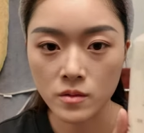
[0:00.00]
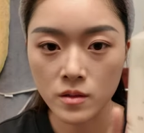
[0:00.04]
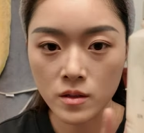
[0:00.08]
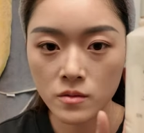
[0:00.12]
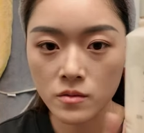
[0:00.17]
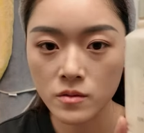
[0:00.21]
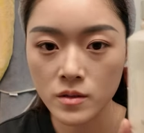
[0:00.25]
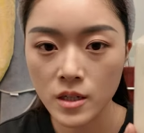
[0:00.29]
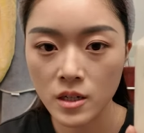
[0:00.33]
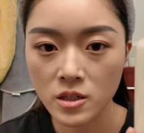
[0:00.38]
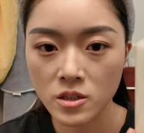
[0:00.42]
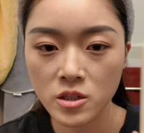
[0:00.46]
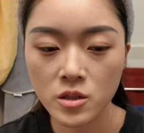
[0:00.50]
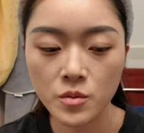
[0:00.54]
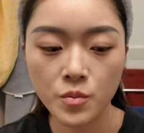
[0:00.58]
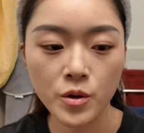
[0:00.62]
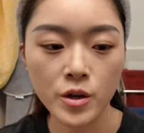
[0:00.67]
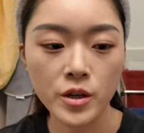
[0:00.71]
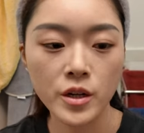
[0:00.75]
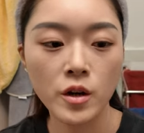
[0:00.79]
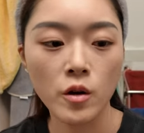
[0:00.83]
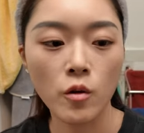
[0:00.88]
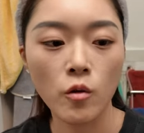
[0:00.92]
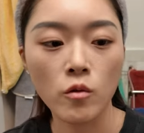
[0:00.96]
This one's actually
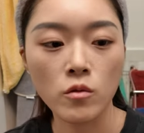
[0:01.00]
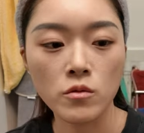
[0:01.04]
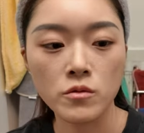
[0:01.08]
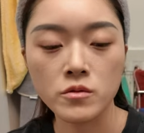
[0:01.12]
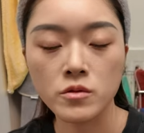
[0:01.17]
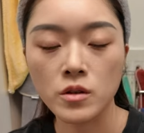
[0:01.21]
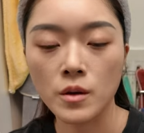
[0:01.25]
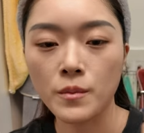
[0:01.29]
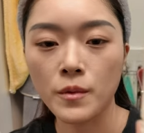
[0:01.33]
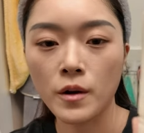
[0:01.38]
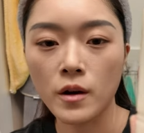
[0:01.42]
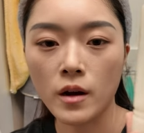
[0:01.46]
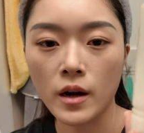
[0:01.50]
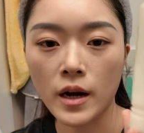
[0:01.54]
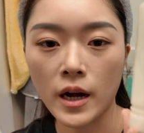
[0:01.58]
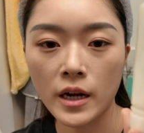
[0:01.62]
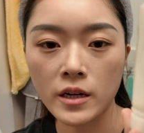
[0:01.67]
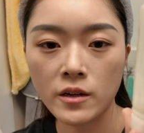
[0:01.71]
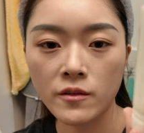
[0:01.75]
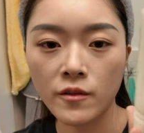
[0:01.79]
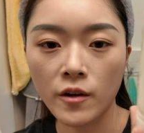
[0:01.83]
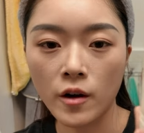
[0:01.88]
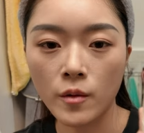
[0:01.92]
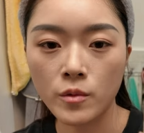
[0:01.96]
pretty old, so I'm
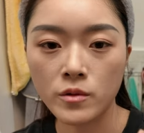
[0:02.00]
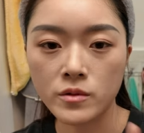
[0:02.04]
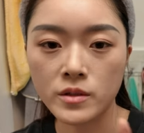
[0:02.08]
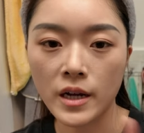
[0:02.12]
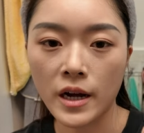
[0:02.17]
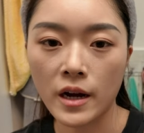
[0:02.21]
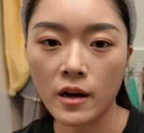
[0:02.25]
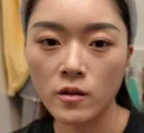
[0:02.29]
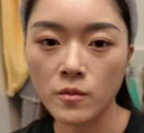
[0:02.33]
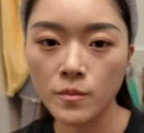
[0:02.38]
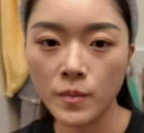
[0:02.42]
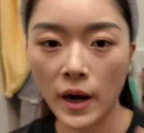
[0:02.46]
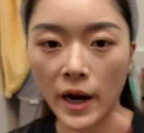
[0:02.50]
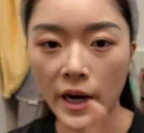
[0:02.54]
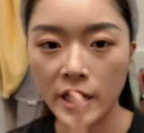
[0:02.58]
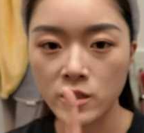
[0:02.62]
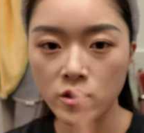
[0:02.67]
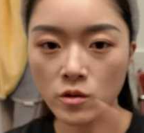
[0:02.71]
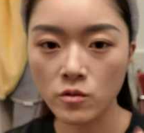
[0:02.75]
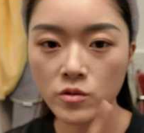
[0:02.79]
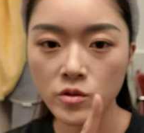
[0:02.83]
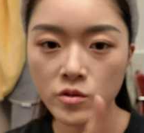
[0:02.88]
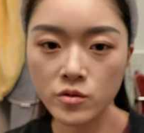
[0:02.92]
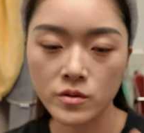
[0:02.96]
kind of almost out, but I
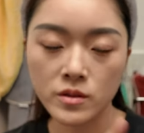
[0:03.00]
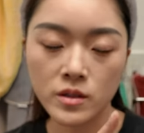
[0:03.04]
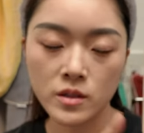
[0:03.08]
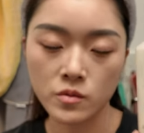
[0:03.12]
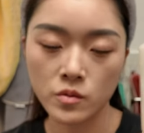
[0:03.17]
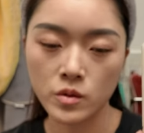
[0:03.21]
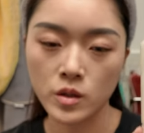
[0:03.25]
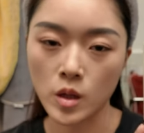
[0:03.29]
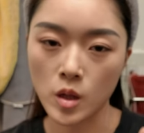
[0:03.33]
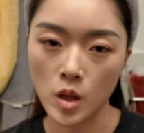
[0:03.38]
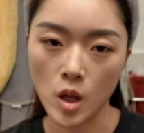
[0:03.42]
don't use this one a